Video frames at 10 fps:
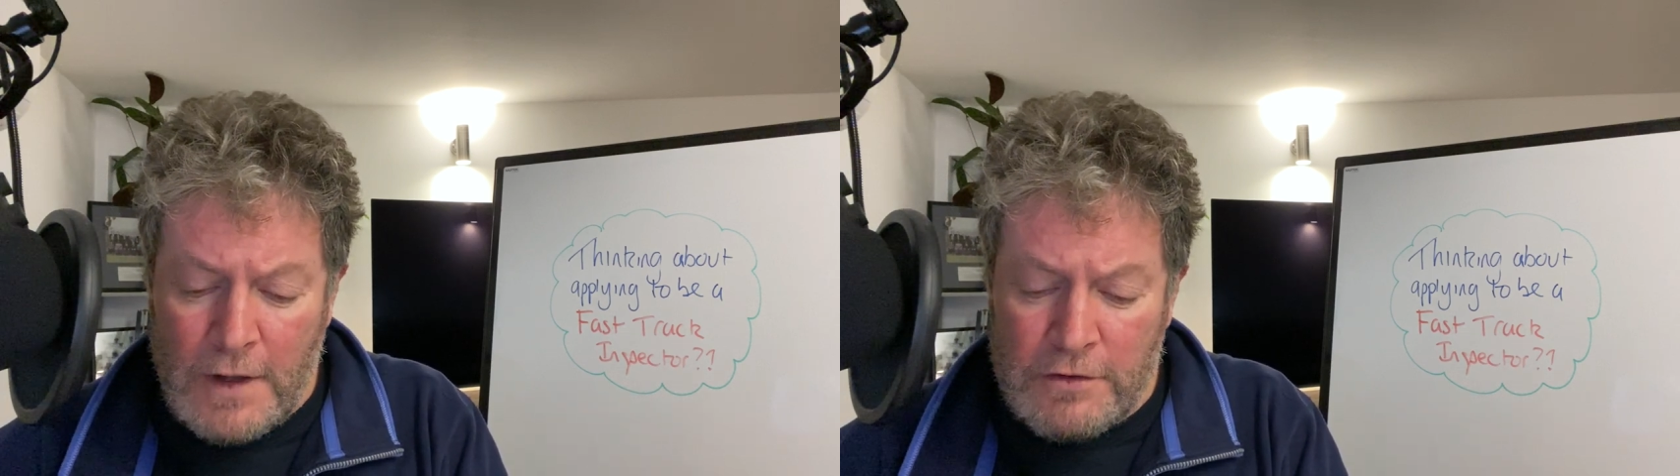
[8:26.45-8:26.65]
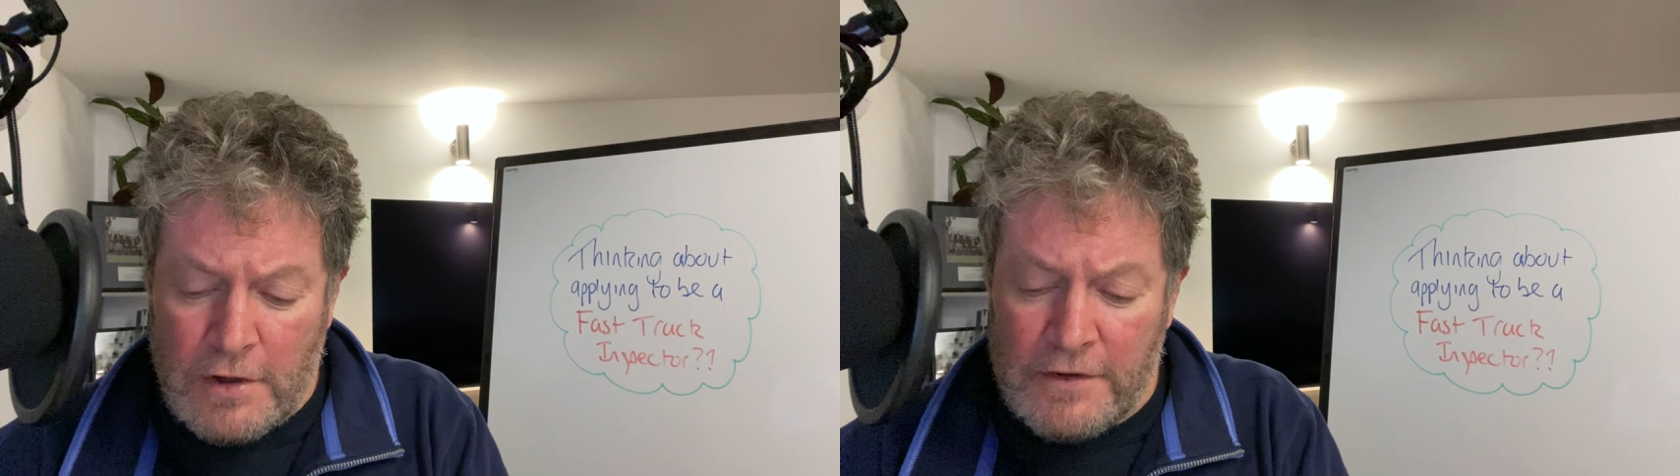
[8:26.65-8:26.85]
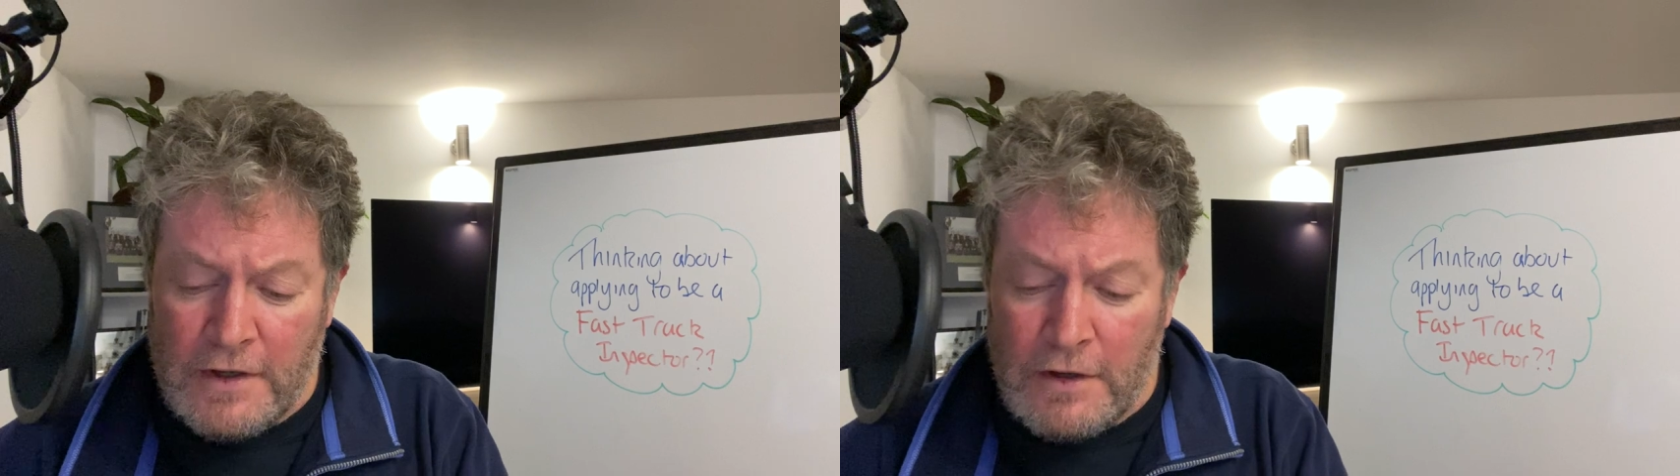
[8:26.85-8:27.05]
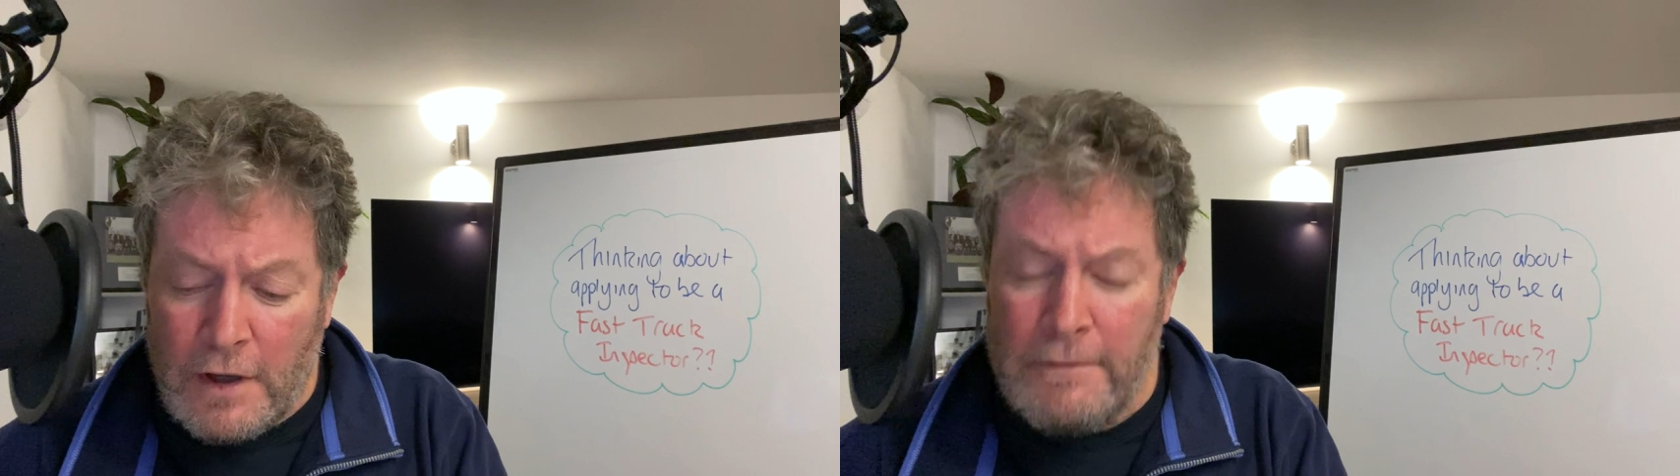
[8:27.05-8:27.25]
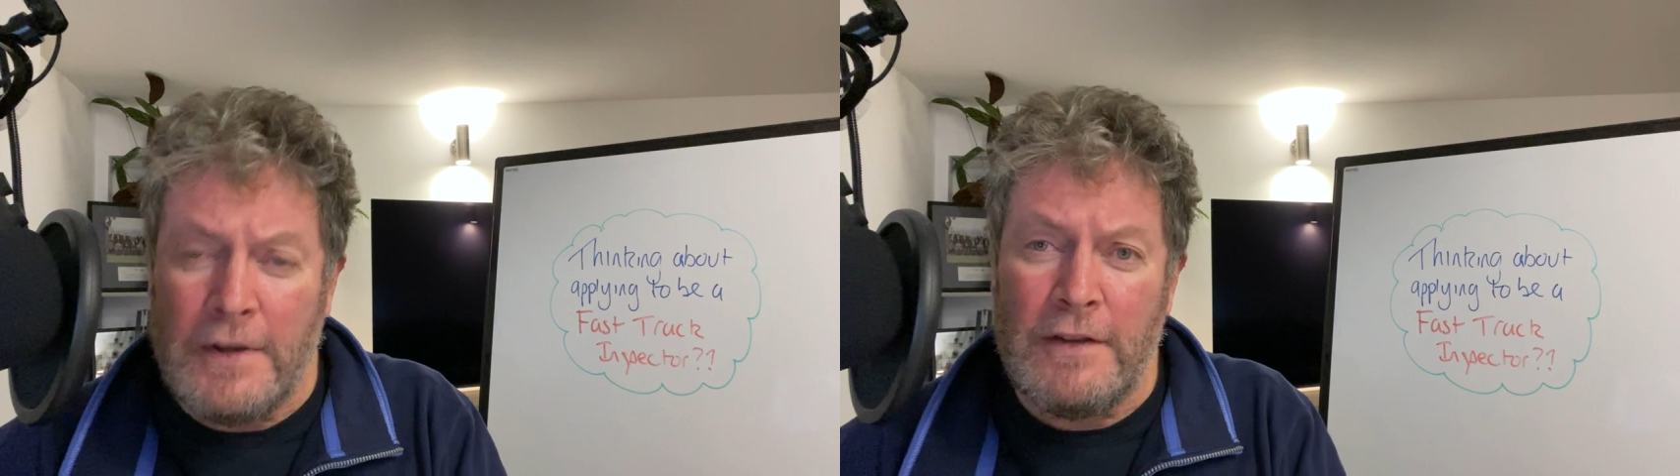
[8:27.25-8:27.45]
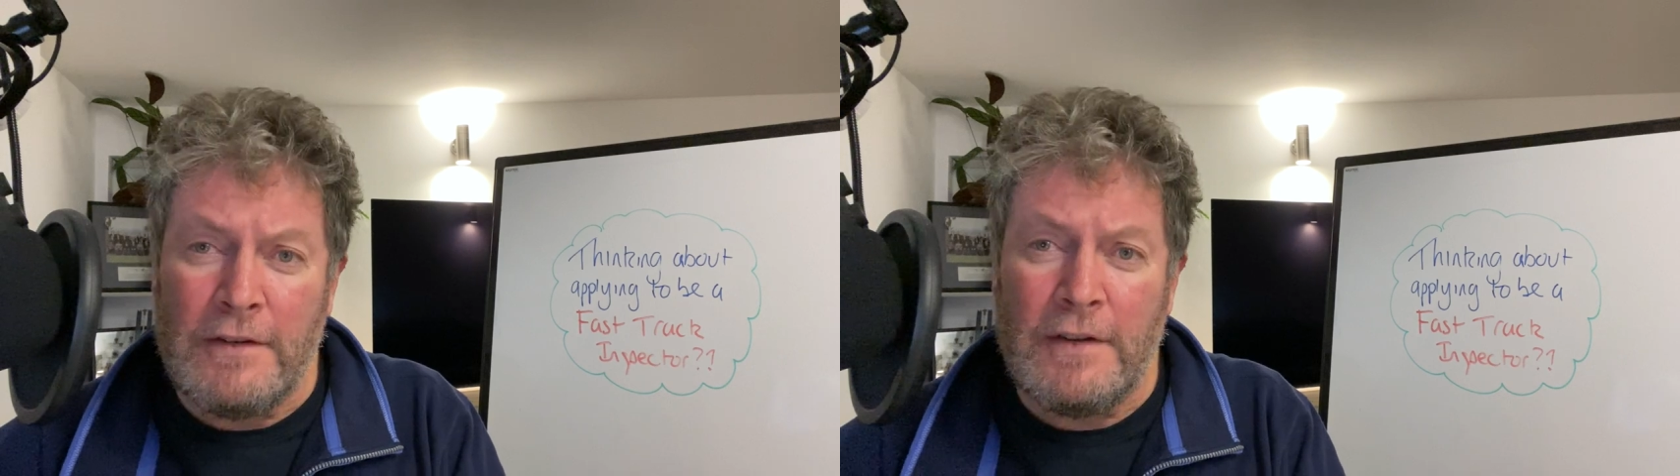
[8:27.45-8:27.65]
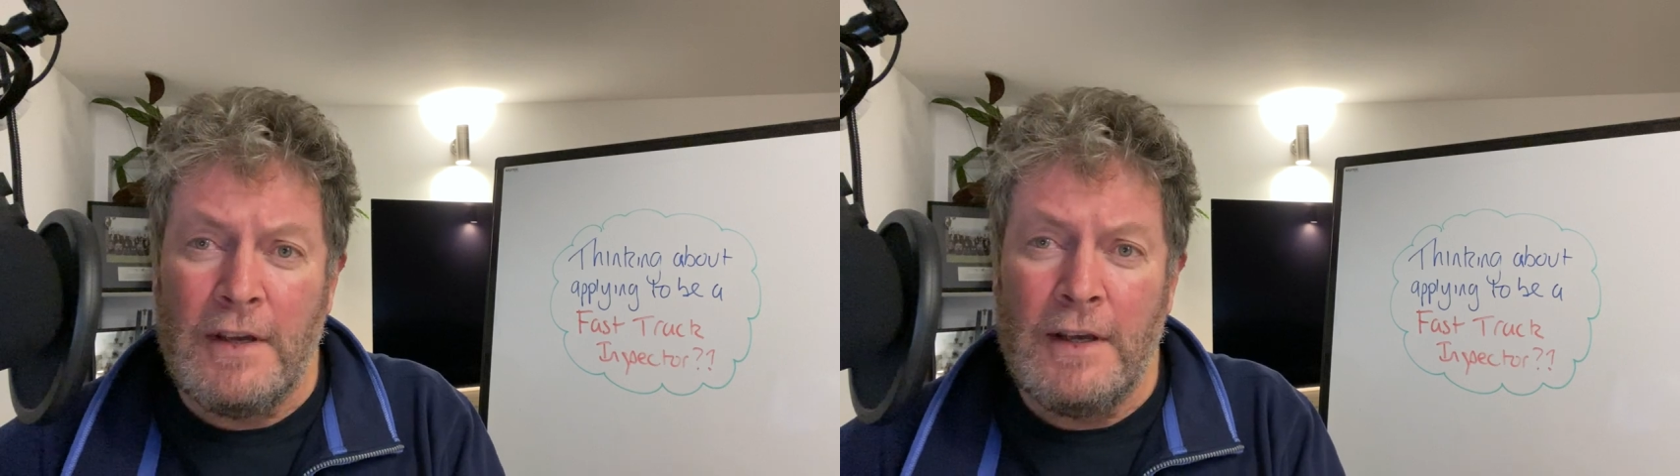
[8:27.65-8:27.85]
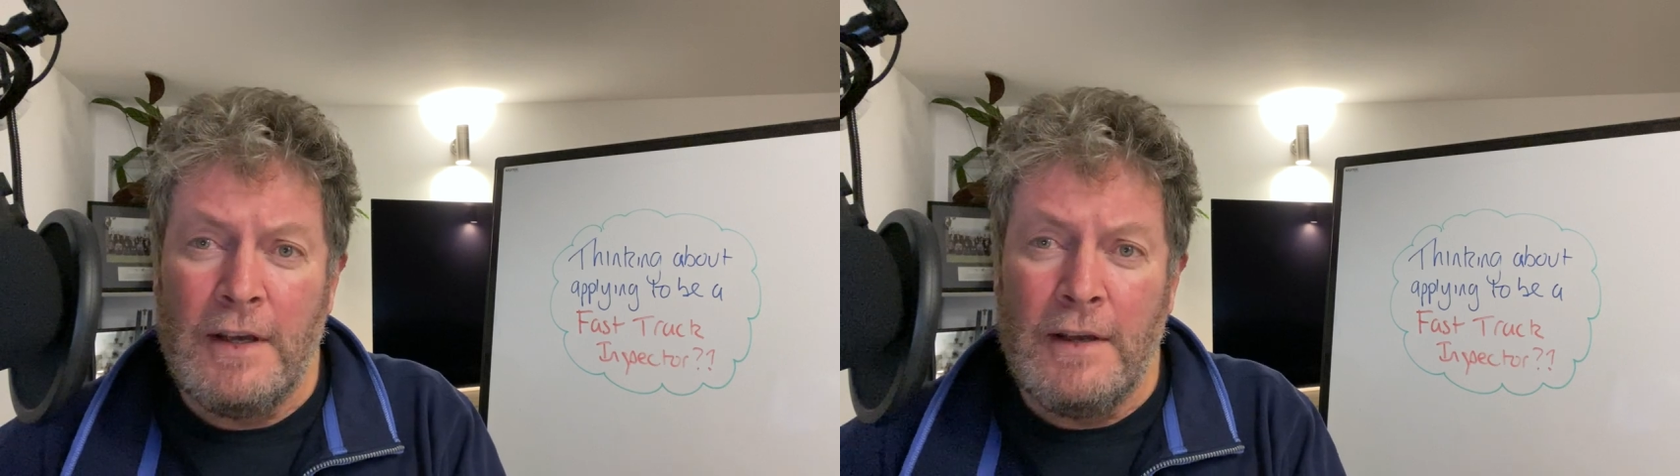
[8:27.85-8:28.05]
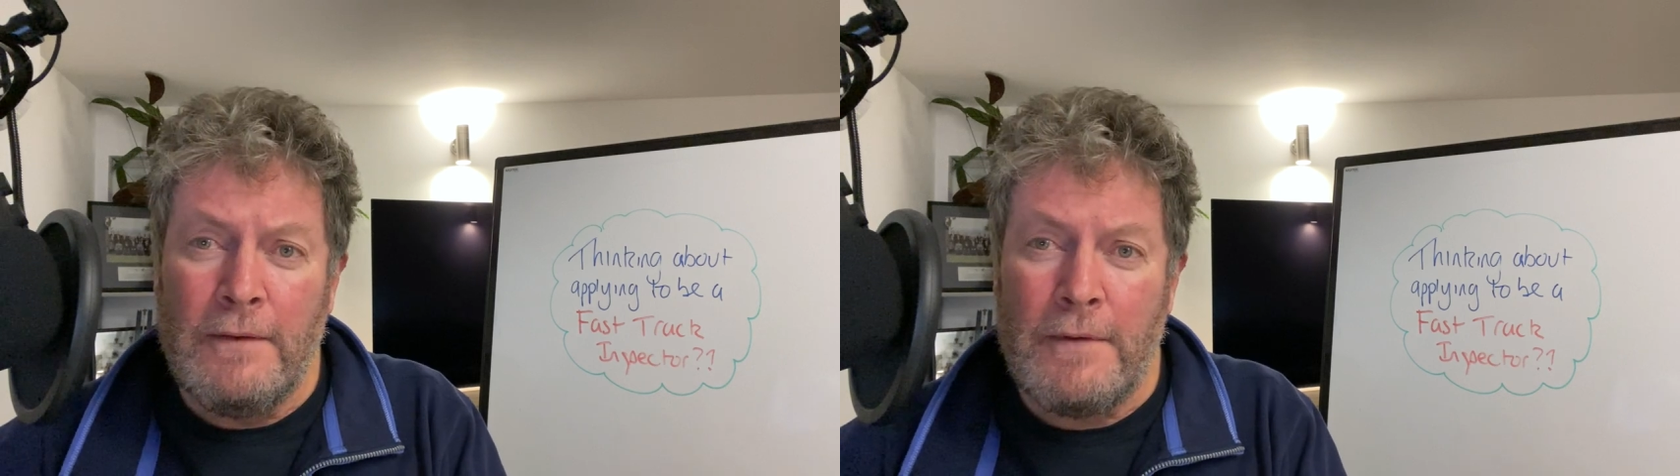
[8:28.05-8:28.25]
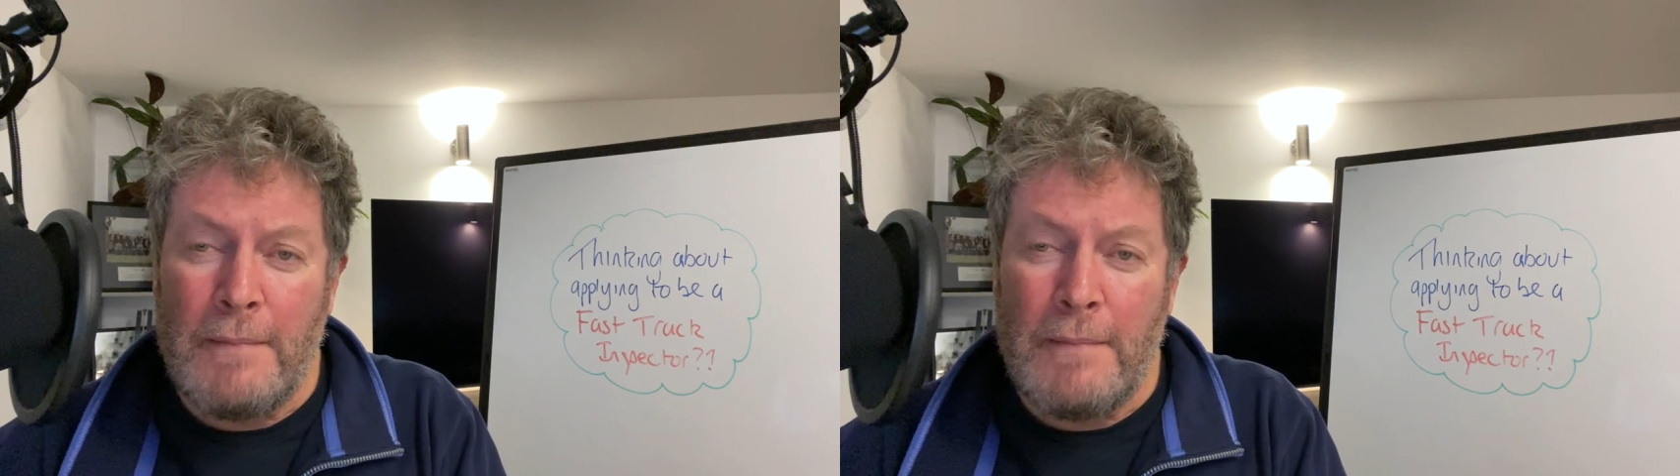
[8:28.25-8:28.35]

trust and confidence from